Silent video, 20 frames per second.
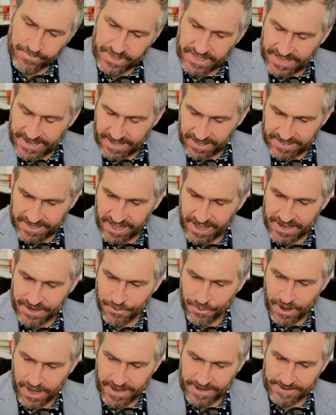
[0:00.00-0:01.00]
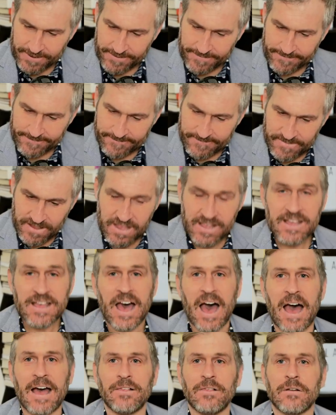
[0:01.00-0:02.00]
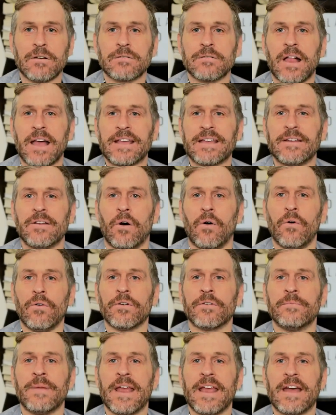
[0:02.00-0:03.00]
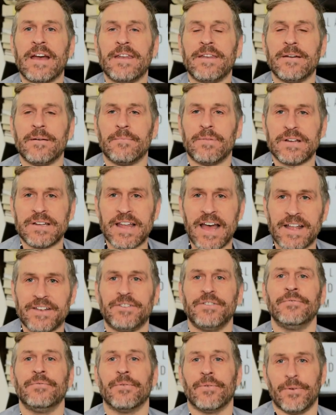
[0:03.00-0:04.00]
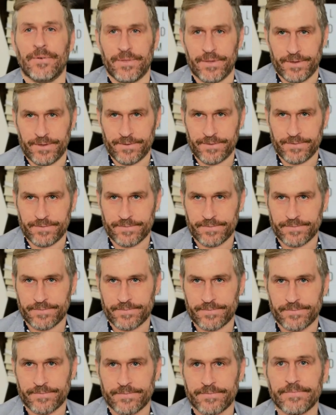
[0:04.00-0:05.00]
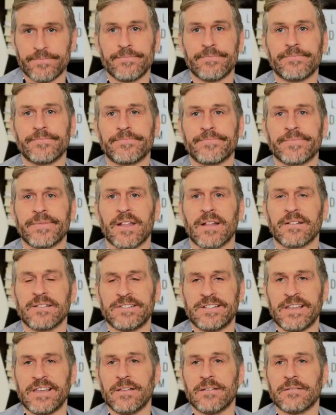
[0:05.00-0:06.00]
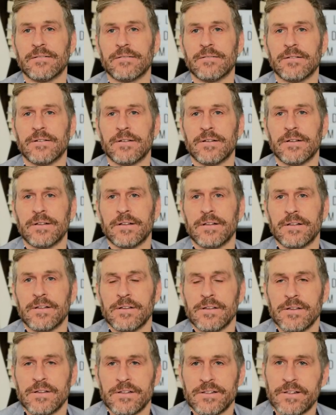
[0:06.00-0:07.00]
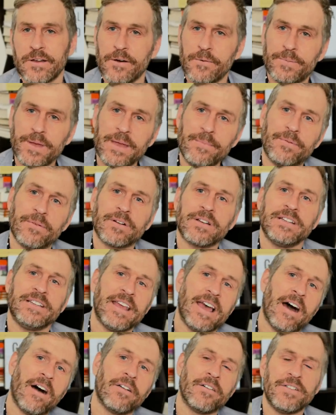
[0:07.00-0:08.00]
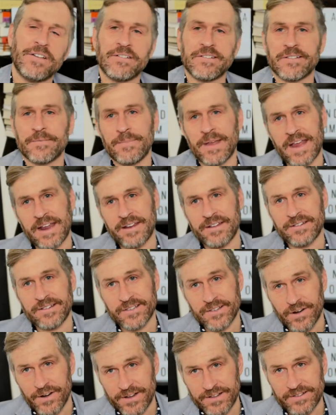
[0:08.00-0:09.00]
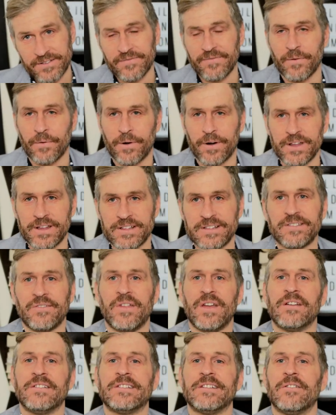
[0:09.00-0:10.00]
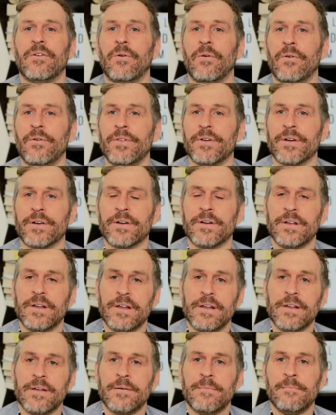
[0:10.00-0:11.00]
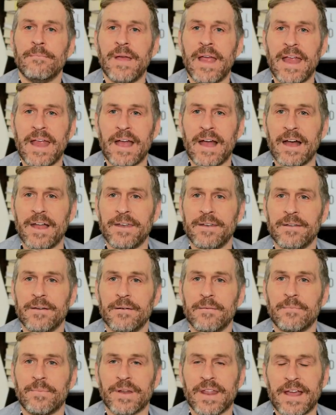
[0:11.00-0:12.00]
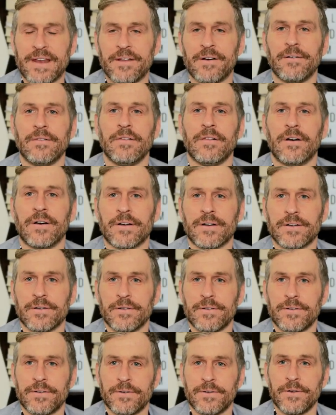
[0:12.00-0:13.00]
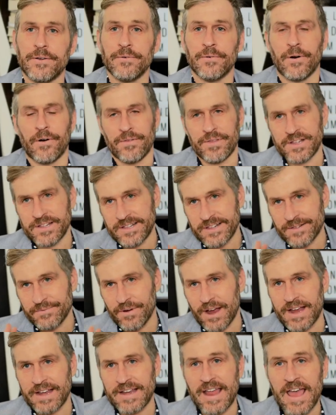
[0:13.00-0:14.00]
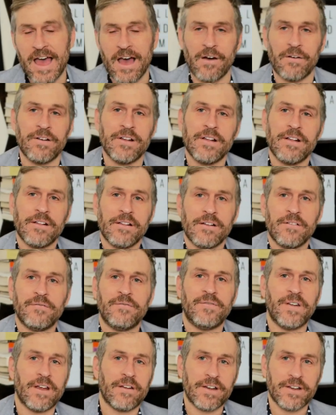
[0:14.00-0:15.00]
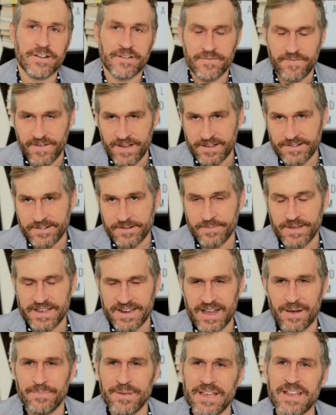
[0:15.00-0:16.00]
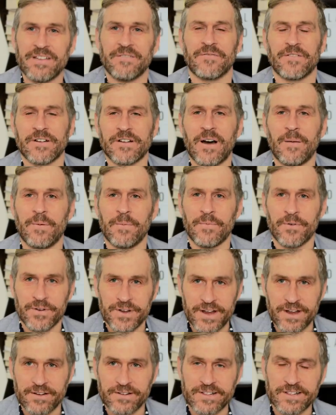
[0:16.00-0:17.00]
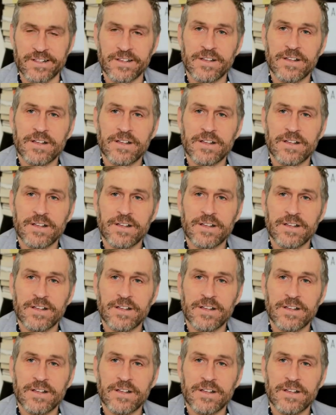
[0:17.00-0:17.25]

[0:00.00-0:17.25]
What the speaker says: And I'll tell you why. I look like an older man, but not too old. See? So people can tell, oh, there's a man in his 30s or 40s. There's an older man, but I don't look too old. This is right now a very good phase to me. And I'll be in it for a couple more years.